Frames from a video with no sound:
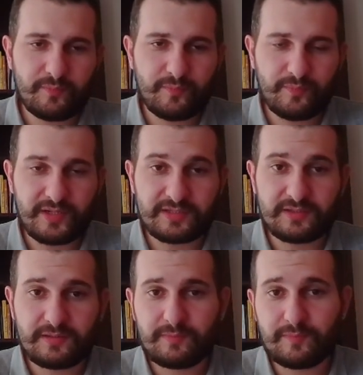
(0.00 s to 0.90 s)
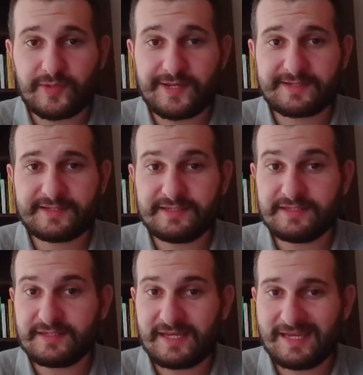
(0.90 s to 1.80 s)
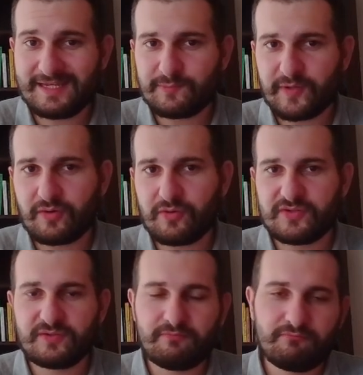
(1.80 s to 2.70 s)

but black indeed had, because